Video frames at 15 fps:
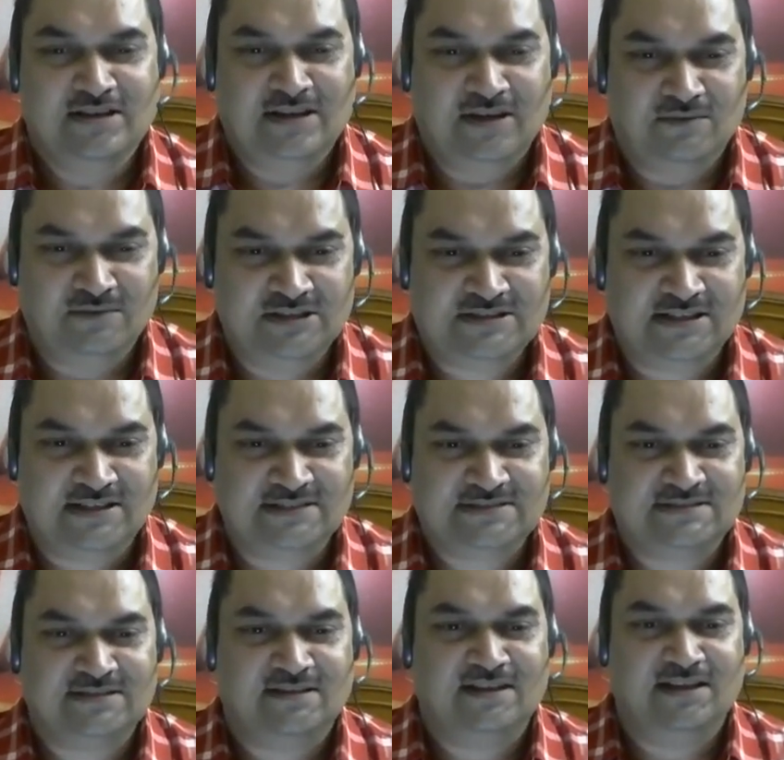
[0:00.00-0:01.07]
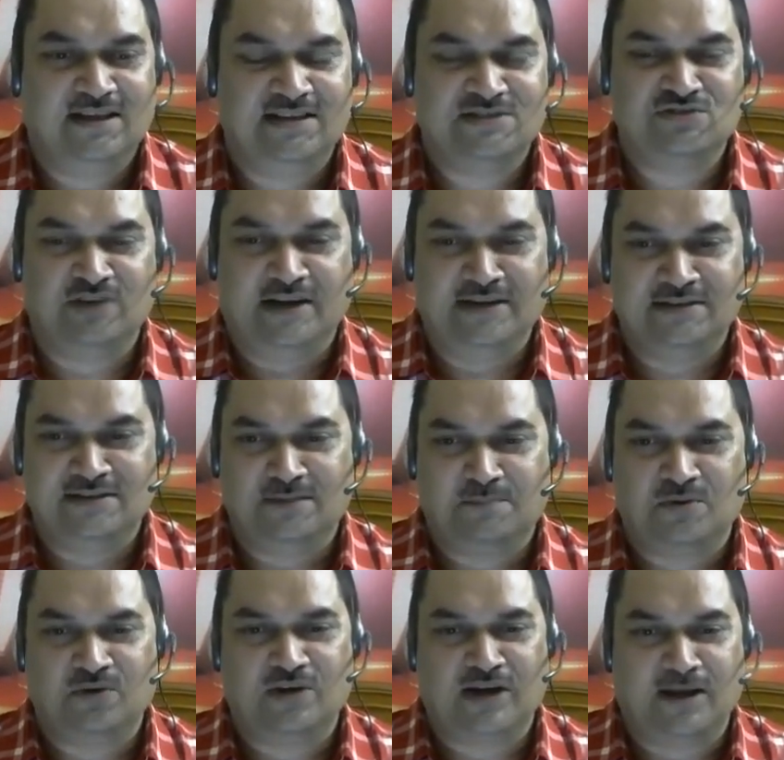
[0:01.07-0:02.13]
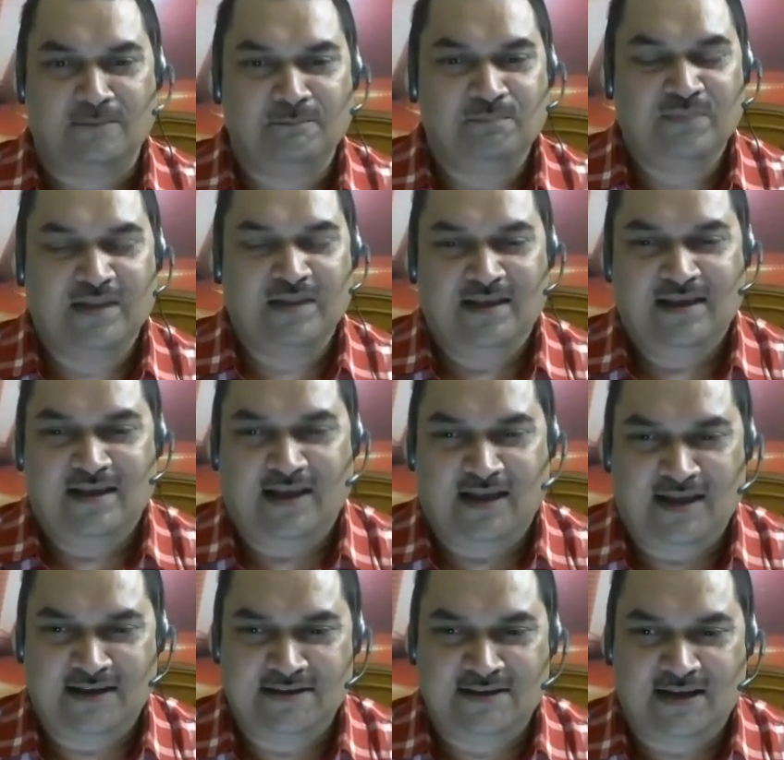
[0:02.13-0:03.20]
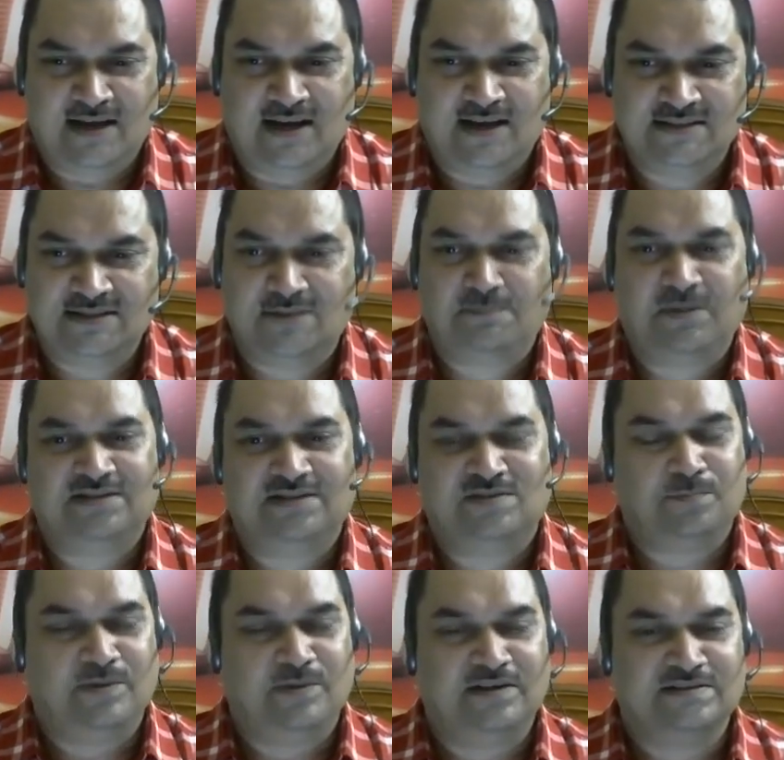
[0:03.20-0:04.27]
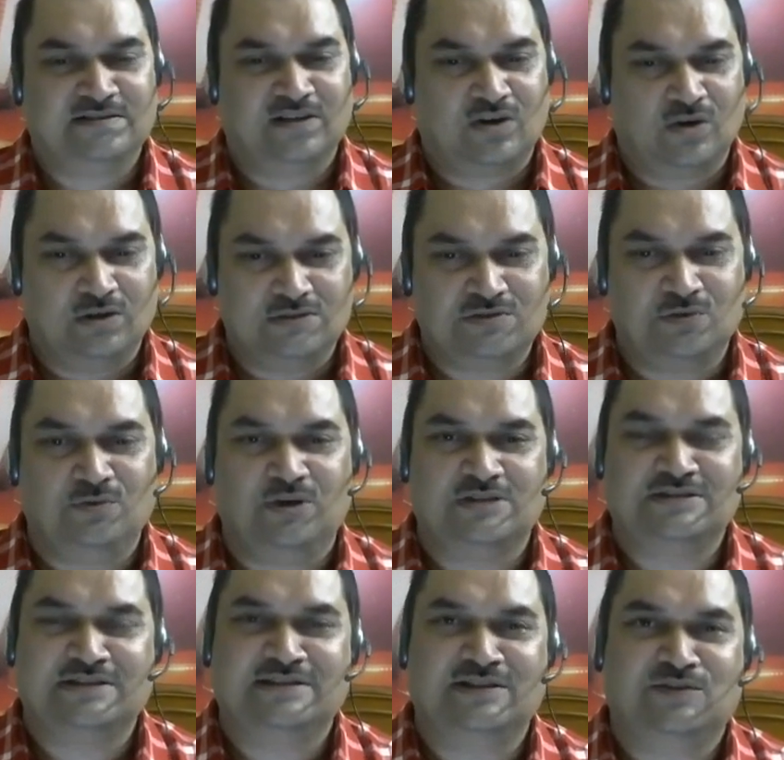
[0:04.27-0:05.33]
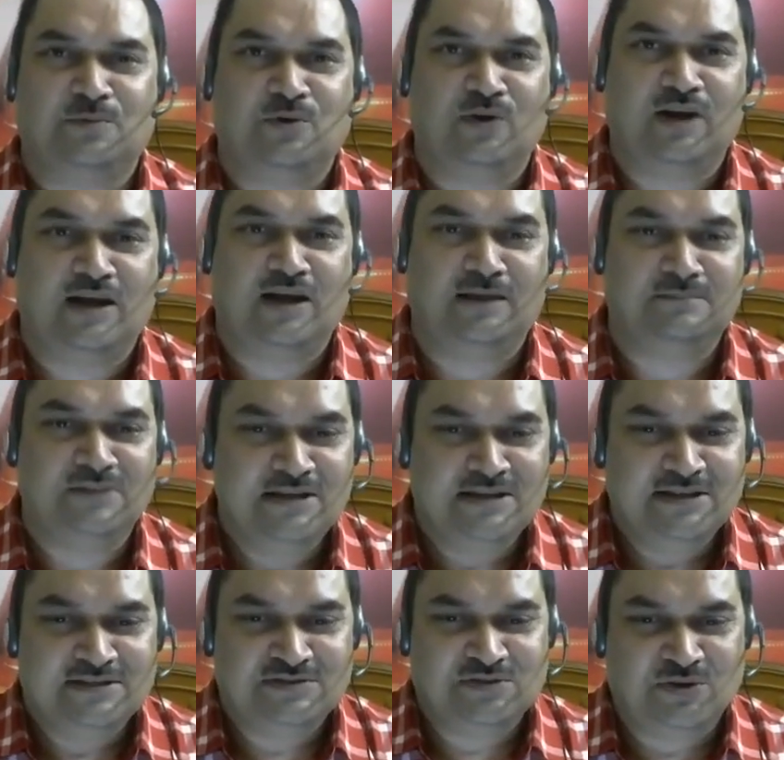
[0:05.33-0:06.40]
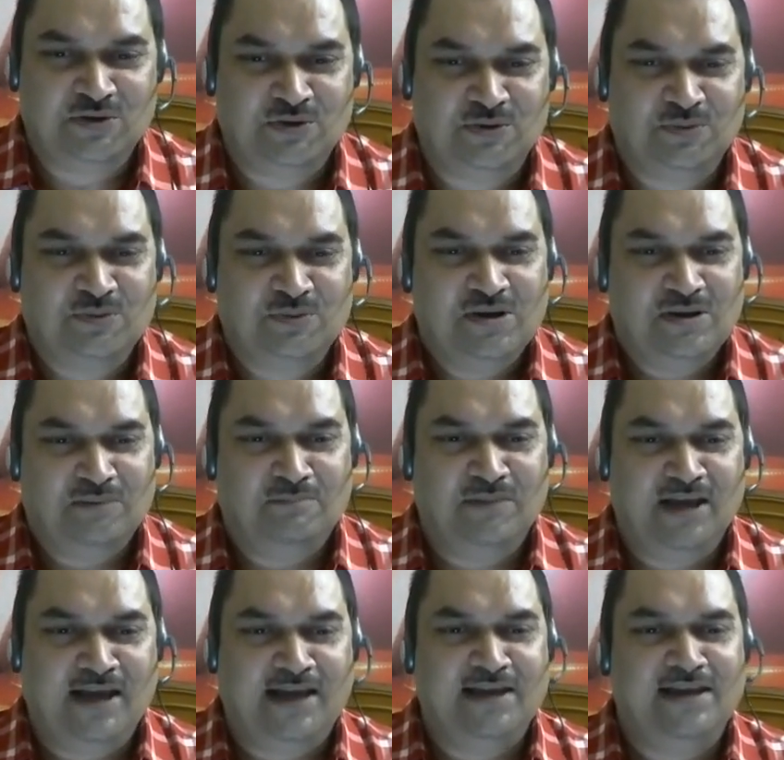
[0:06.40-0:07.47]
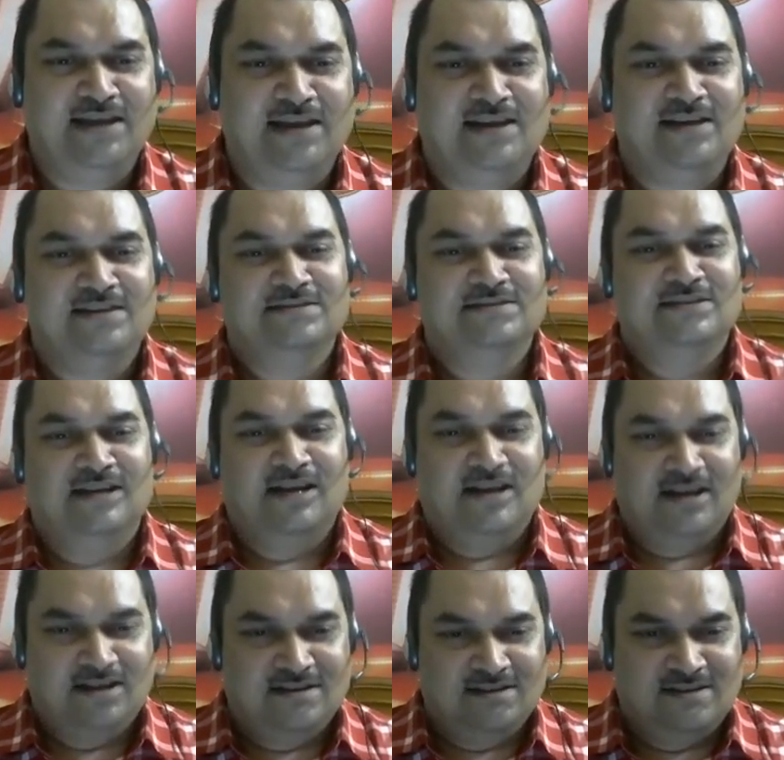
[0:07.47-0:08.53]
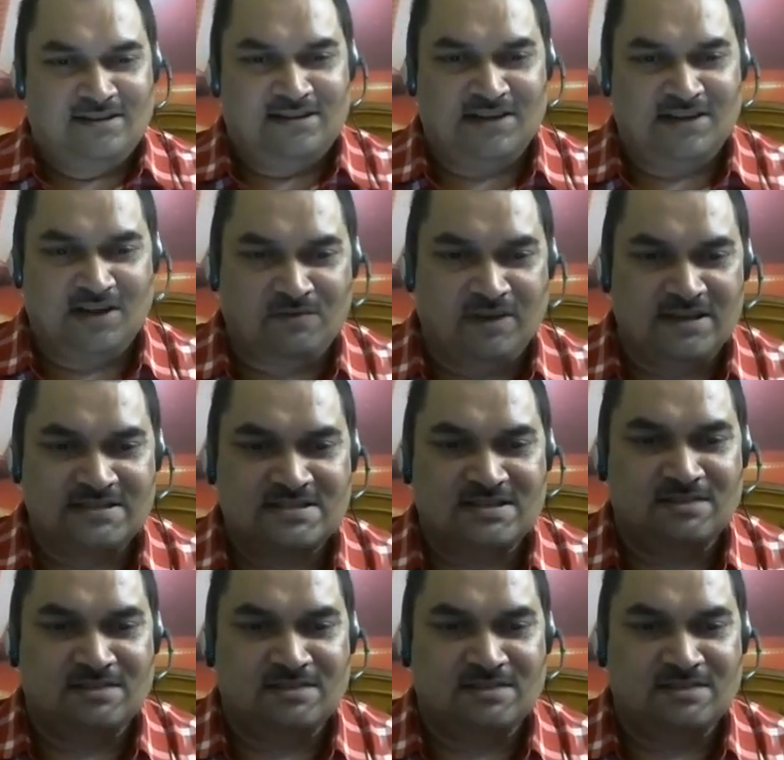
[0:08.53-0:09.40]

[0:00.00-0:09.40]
with us. He has joined the program and other participants are also watching this program. So may I request